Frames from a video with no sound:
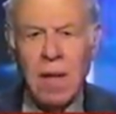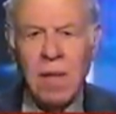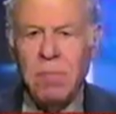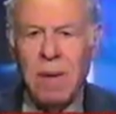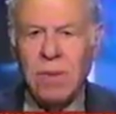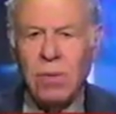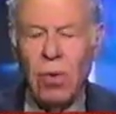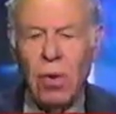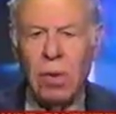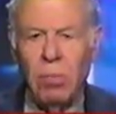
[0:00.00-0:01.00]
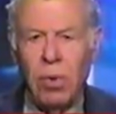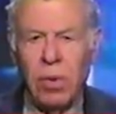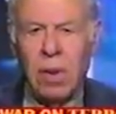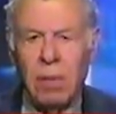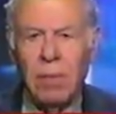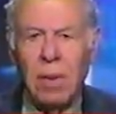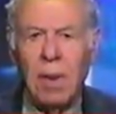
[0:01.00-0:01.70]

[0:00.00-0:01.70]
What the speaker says: is by throwing the book at them.